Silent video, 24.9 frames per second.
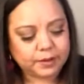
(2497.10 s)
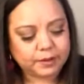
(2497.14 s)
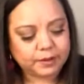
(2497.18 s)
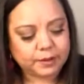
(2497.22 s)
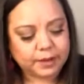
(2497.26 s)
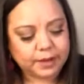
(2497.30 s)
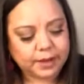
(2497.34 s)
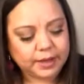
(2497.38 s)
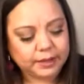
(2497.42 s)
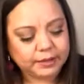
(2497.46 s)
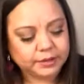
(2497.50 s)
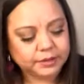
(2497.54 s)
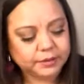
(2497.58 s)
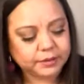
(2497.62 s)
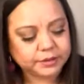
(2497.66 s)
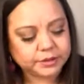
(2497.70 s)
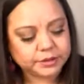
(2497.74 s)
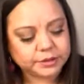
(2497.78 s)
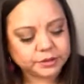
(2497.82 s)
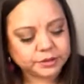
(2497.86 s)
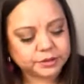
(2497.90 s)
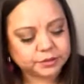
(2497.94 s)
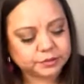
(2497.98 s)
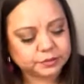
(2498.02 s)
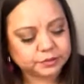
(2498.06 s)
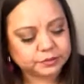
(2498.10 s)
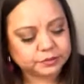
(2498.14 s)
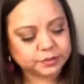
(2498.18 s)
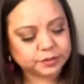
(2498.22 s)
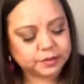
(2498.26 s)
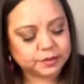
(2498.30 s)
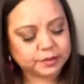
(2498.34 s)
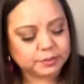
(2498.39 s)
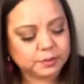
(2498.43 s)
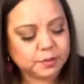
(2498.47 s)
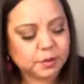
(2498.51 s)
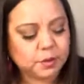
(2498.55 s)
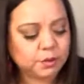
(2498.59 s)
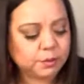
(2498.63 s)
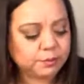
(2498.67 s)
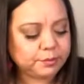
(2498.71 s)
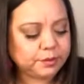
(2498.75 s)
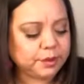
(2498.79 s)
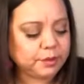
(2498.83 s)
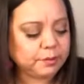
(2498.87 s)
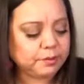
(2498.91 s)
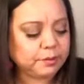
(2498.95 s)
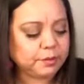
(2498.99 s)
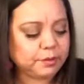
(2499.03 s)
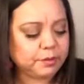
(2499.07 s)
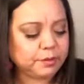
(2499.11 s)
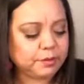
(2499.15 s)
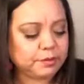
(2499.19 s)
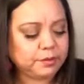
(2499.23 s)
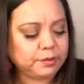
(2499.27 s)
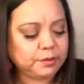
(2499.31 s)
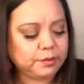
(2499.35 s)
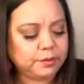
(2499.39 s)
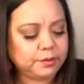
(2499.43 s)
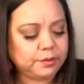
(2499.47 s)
I had gone to Home Depot,